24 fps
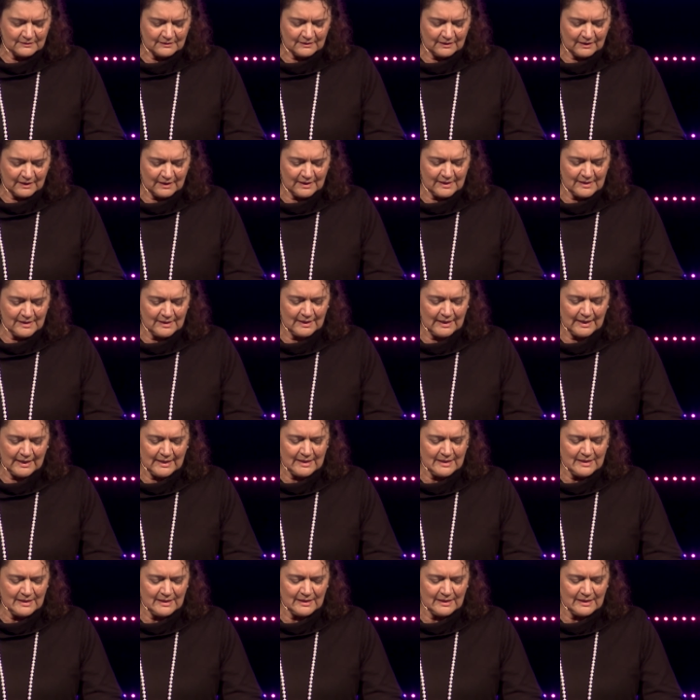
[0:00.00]
I
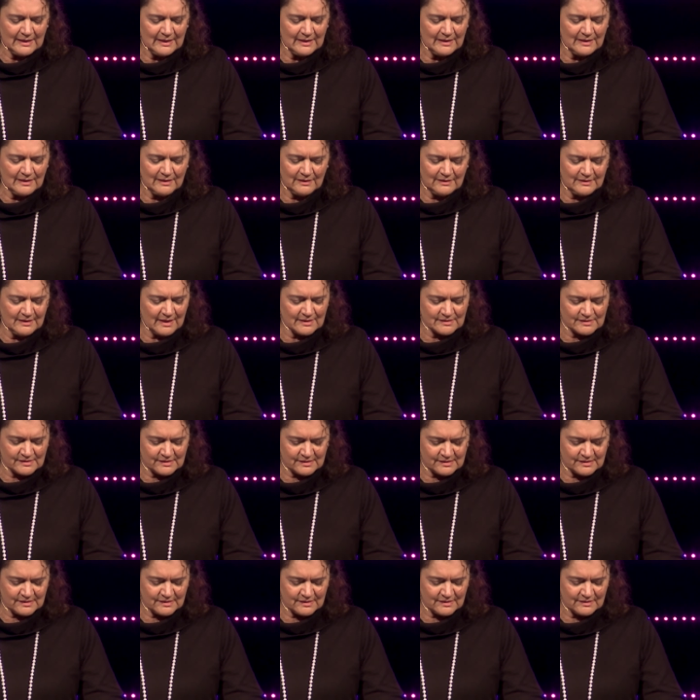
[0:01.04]
lay in
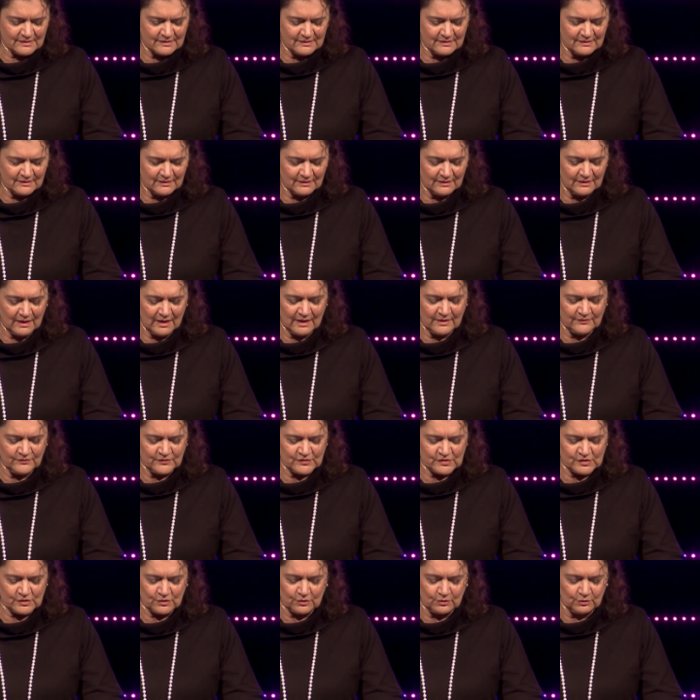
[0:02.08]
dust
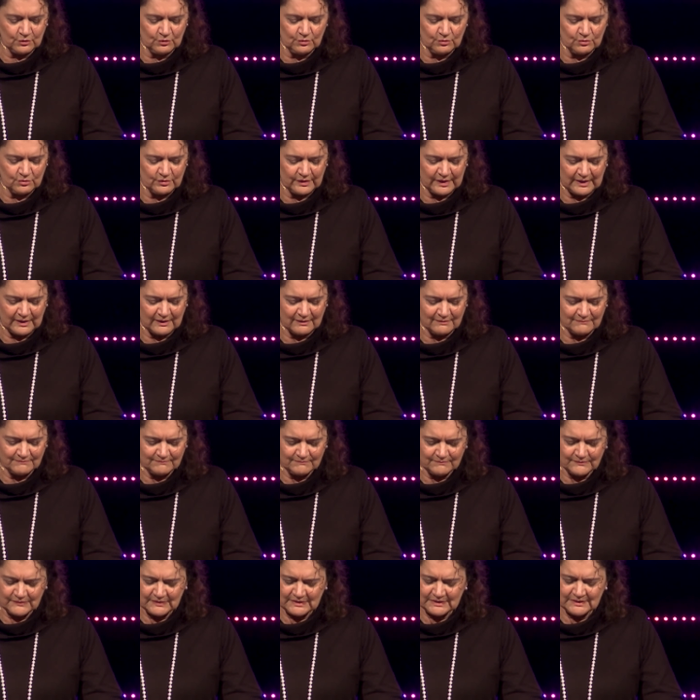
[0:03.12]
life's glory
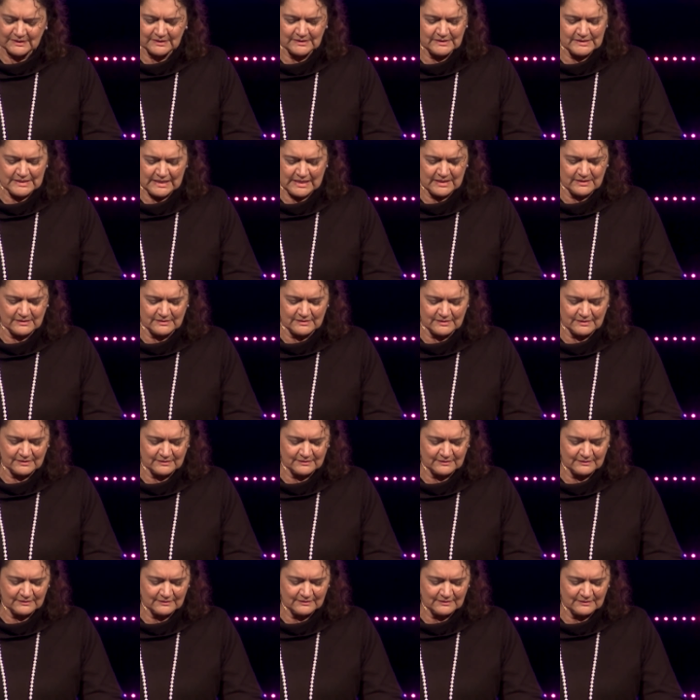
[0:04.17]
dead,
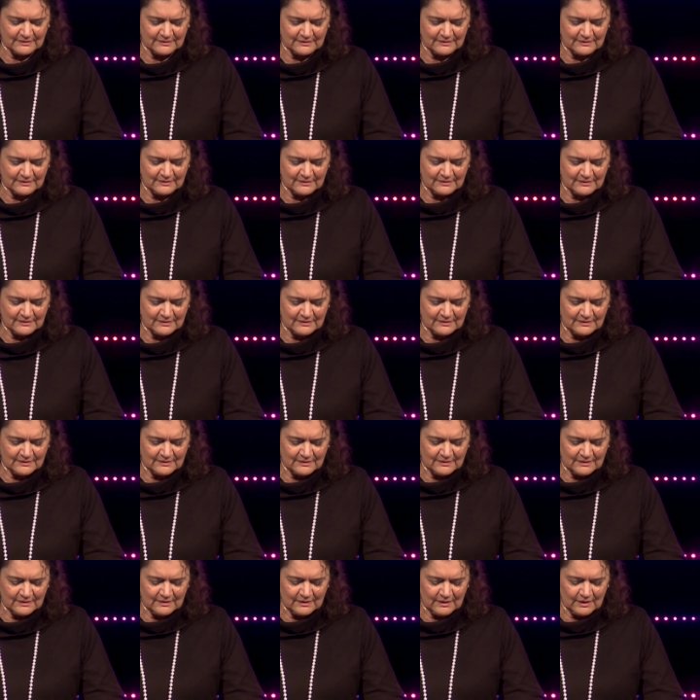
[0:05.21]

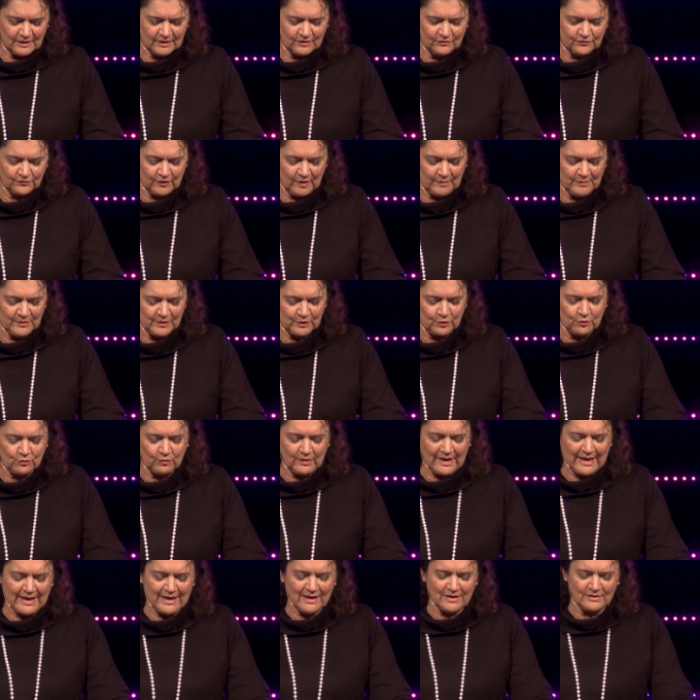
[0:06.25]
and from the
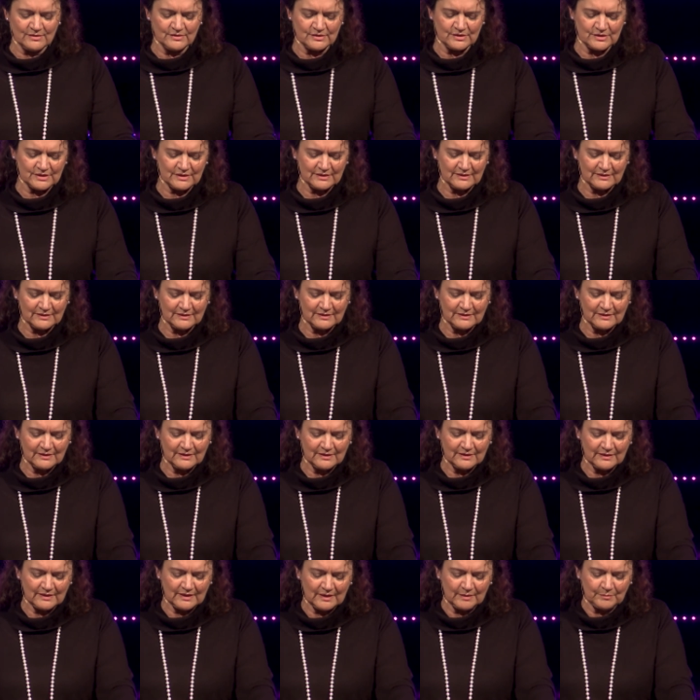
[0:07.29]
ground
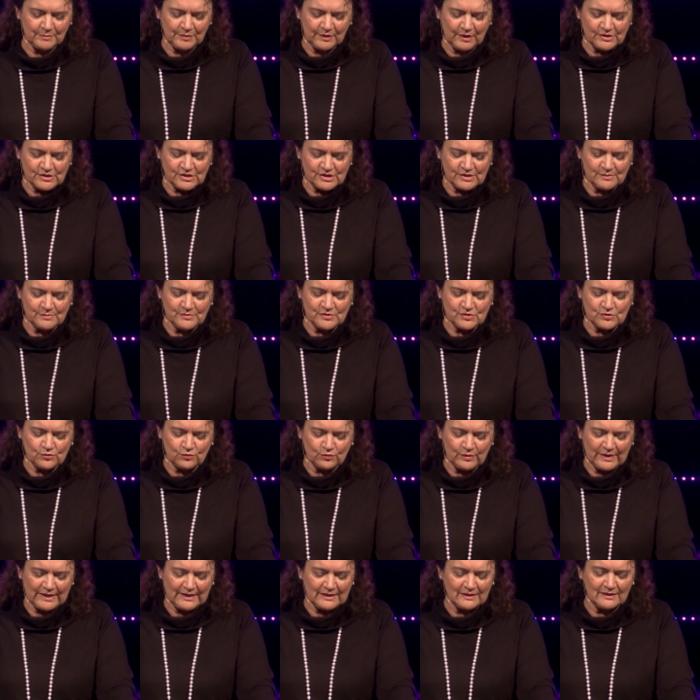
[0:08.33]
there blossoms
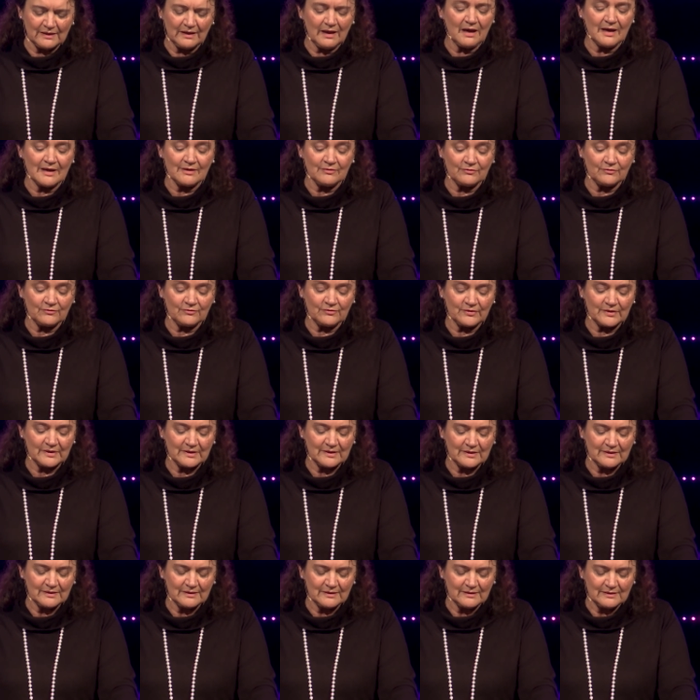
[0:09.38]
red life
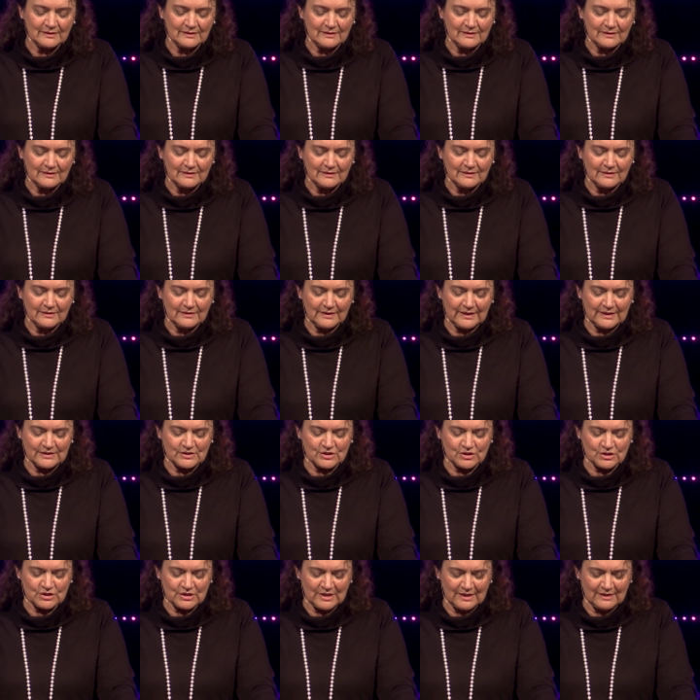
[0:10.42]
that
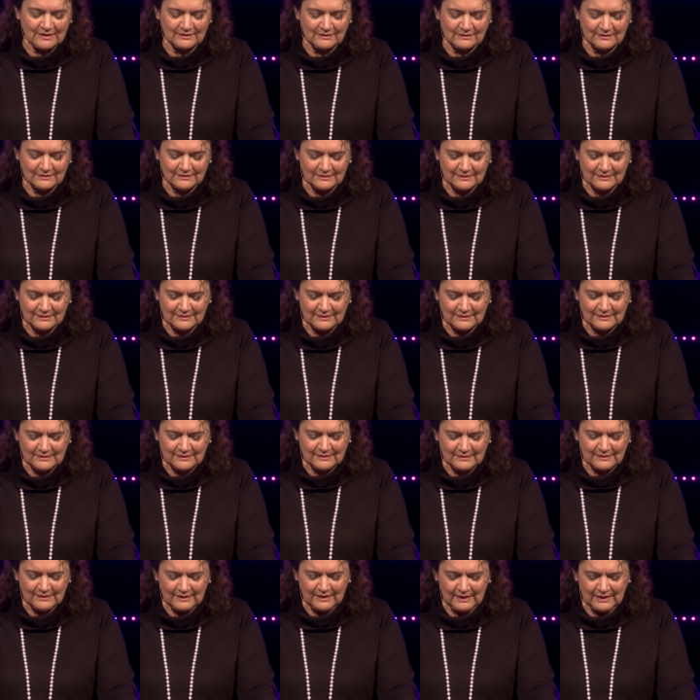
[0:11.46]
shall
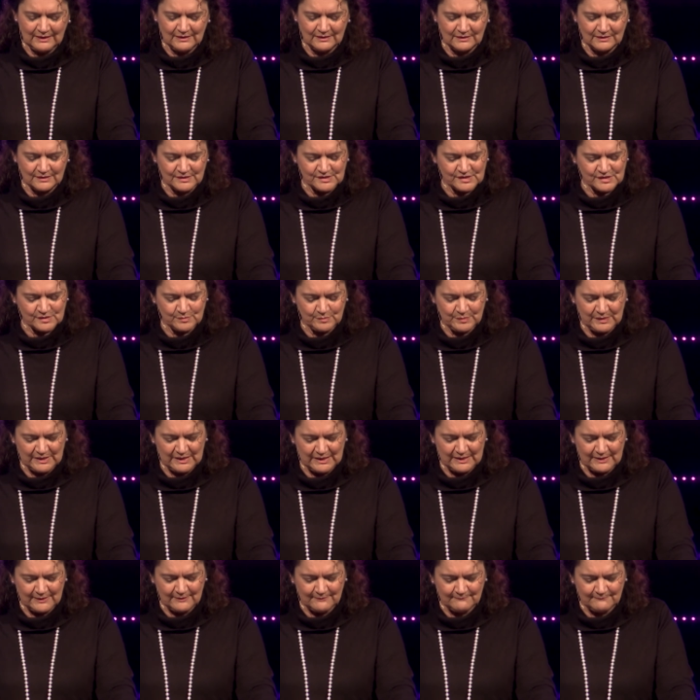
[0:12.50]
endless be.